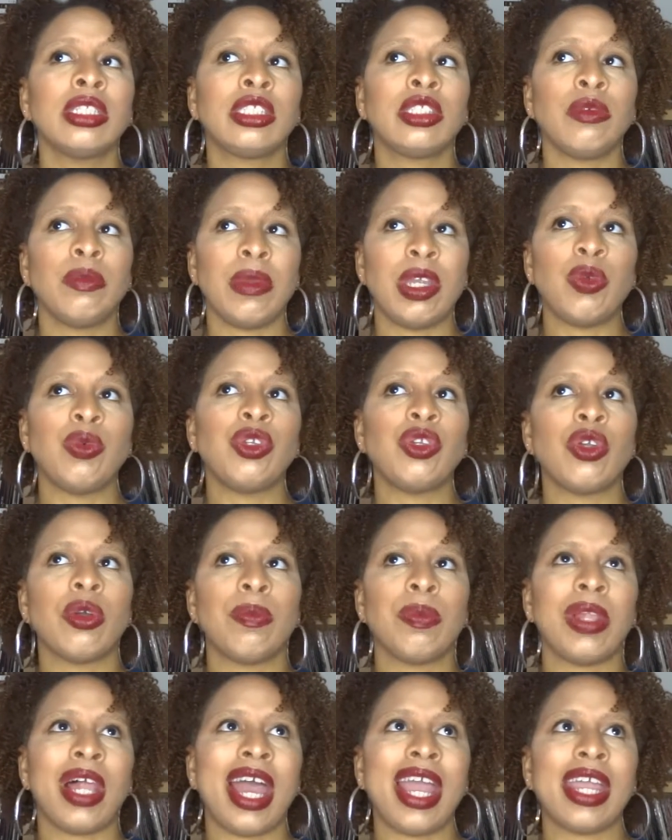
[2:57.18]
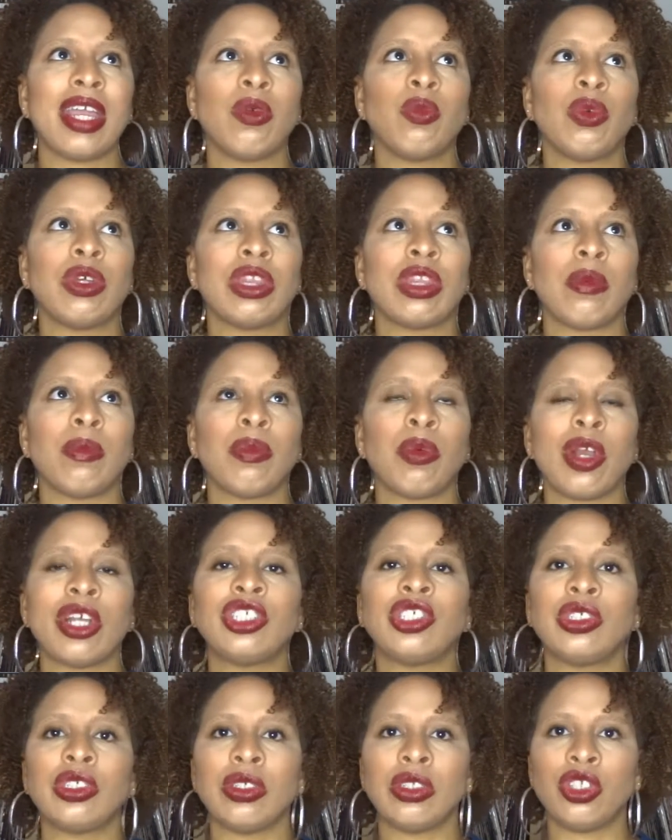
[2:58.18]
To me, when you apply it with the
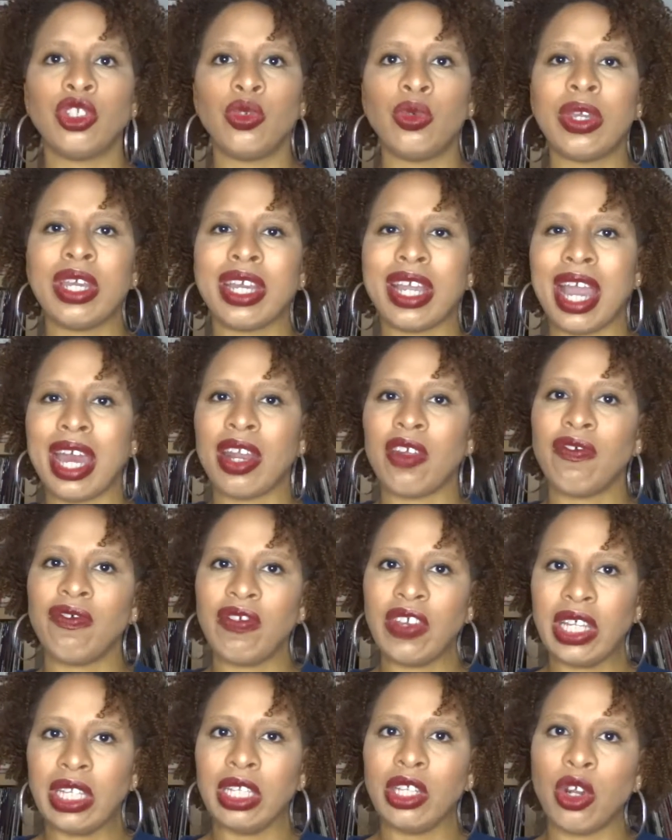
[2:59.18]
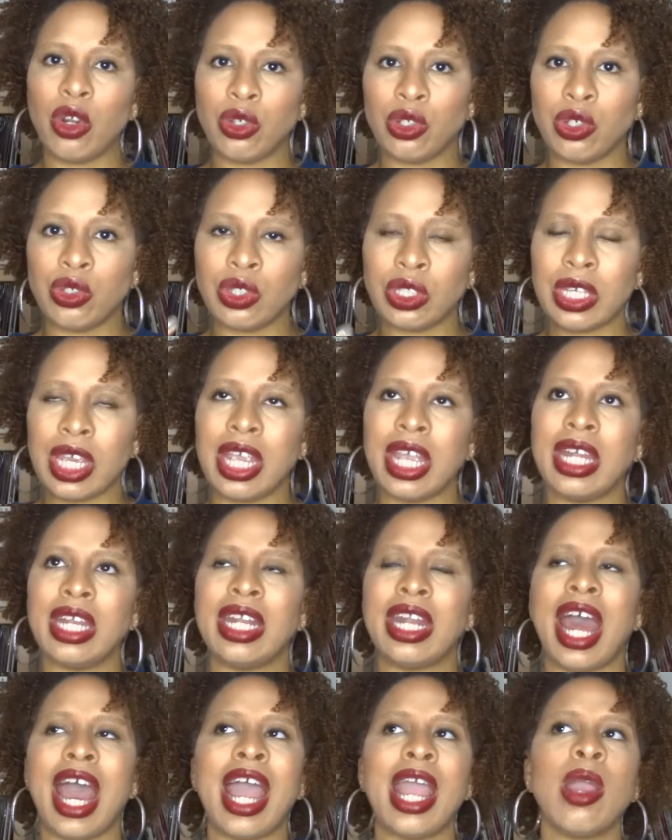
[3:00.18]
brush, you can kind of feel it on your skin.
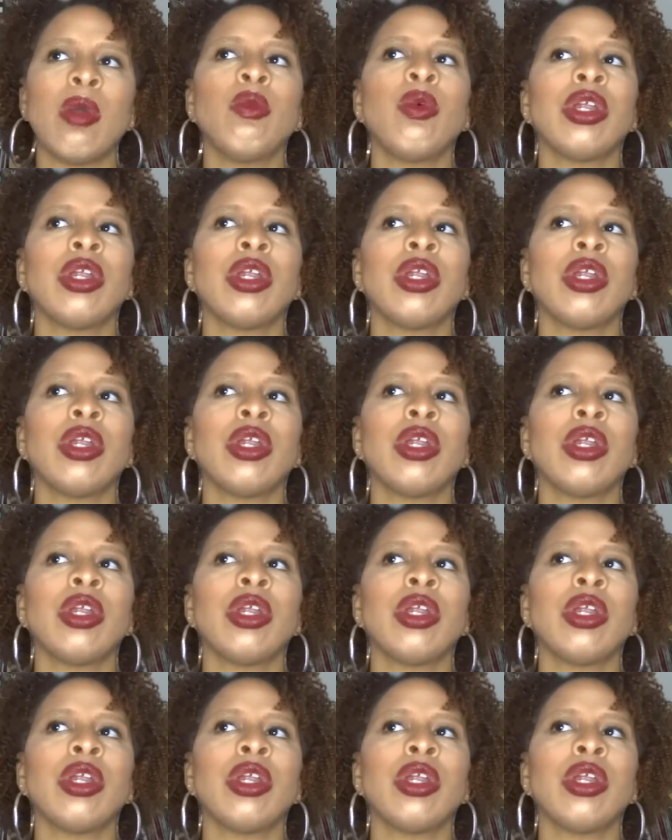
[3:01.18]
And I am